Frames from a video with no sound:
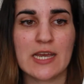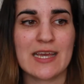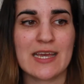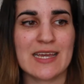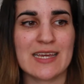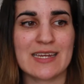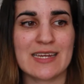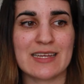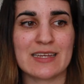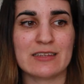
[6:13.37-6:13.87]

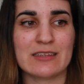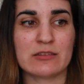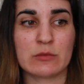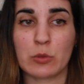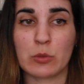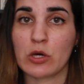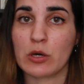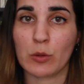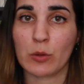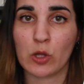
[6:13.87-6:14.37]
It is a
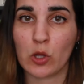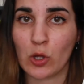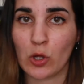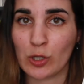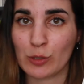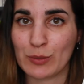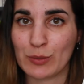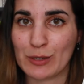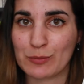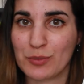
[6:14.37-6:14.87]
book
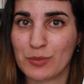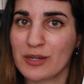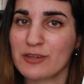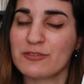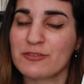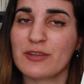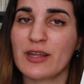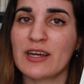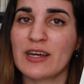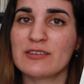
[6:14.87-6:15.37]
all about
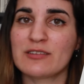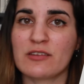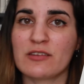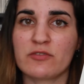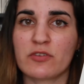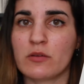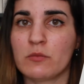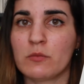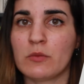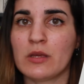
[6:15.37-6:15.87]
butterflies, and
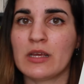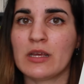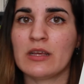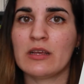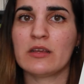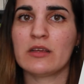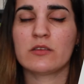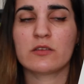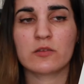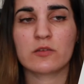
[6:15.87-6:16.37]
for
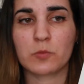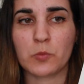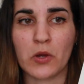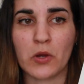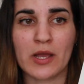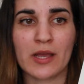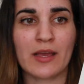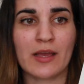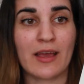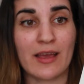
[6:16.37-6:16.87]
me,
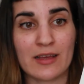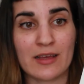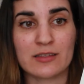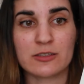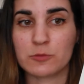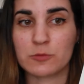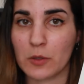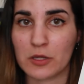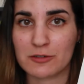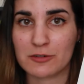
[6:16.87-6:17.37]
spring
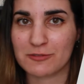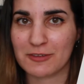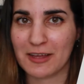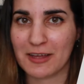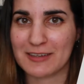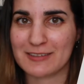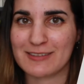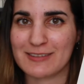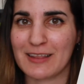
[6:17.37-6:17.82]
is butterflies.